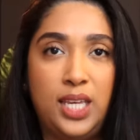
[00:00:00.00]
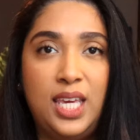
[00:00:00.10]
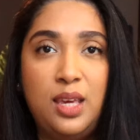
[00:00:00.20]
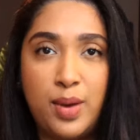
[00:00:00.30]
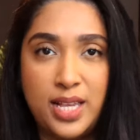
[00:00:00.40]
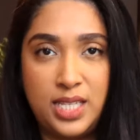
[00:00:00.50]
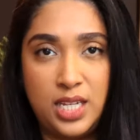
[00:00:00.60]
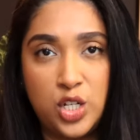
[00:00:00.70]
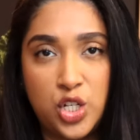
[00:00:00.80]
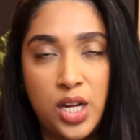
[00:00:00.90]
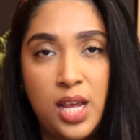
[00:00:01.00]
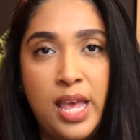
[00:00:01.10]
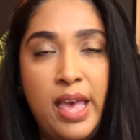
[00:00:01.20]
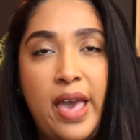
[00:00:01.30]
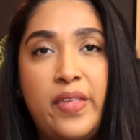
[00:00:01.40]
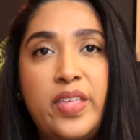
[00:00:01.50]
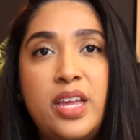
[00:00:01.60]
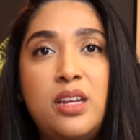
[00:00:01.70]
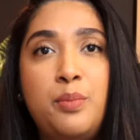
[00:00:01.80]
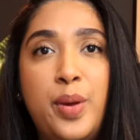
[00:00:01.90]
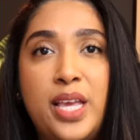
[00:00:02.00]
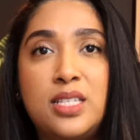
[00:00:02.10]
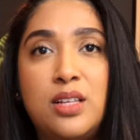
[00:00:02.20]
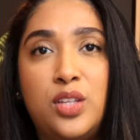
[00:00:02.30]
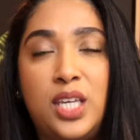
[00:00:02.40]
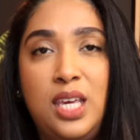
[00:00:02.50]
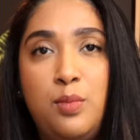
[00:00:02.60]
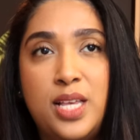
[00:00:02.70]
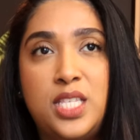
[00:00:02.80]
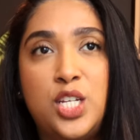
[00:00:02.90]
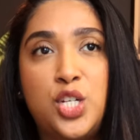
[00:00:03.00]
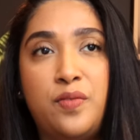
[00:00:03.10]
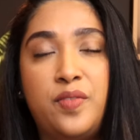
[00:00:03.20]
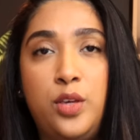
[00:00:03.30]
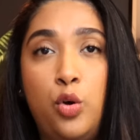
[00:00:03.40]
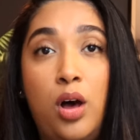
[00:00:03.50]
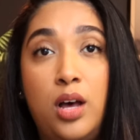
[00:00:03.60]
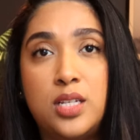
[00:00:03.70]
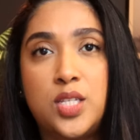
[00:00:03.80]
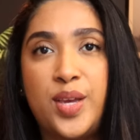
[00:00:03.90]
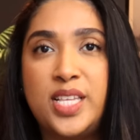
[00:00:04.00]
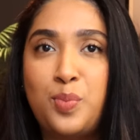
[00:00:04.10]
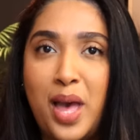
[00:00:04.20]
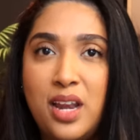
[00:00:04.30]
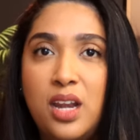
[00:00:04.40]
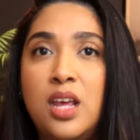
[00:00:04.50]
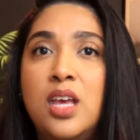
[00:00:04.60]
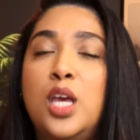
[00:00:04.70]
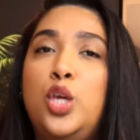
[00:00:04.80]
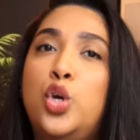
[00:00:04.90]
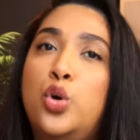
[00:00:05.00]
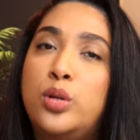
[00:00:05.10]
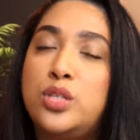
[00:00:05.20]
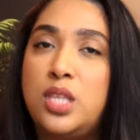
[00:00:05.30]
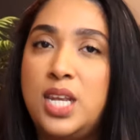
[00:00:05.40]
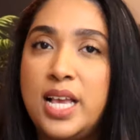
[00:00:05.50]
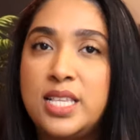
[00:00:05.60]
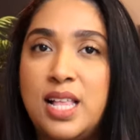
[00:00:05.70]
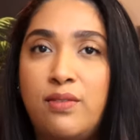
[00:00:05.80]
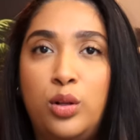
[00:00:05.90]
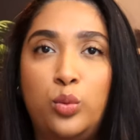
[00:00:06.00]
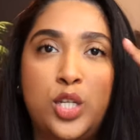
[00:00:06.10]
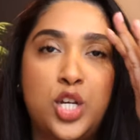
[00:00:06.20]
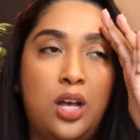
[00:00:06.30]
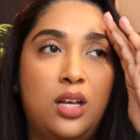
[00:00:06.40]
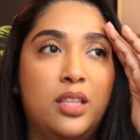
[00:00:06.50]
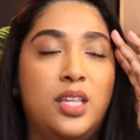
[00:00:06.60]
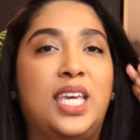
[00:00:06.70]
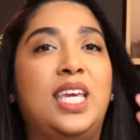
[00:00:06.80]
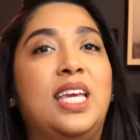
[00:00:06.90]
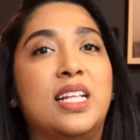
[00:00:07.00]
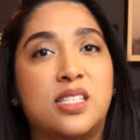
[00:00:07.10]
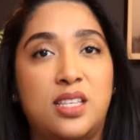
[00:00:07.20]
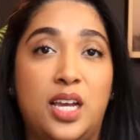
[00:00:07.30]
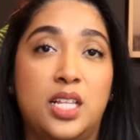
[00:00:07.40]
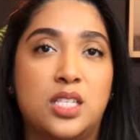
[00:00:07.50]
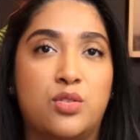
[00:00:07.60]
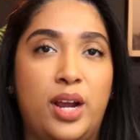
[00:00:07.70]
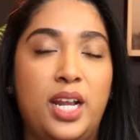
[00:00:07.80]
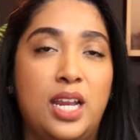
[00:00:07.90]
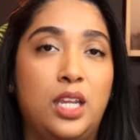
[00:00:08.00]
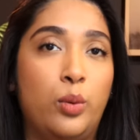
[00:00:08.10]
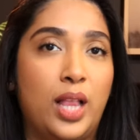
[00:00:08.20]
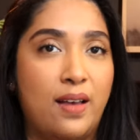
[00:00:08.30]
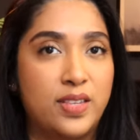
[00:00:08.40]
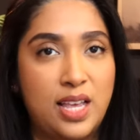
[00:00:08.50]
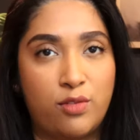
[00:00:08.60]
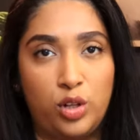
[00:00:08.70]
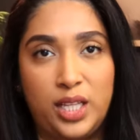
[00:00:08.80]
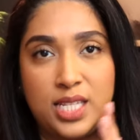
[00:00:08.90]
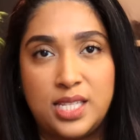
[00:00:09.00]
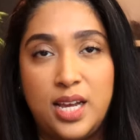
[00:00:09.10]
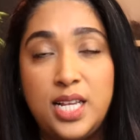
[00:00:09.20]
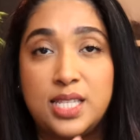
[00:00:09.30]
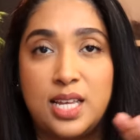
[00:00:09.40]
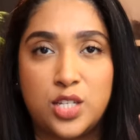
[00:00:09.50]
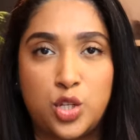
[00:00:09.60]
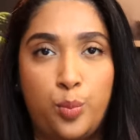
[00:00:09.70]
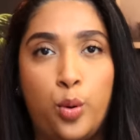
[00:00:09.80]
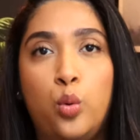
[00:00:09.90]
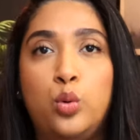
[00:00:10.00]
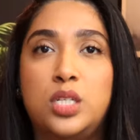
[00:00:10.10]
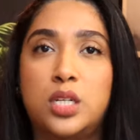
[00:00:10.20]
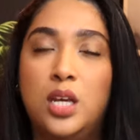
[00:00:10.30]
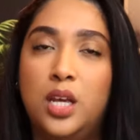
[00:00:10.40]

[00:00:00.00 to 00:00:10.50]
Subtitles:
a key message. And then based on the key message, if you are asked to expand, you go on to the next level, which are the key insights, right? And you will have several insights that support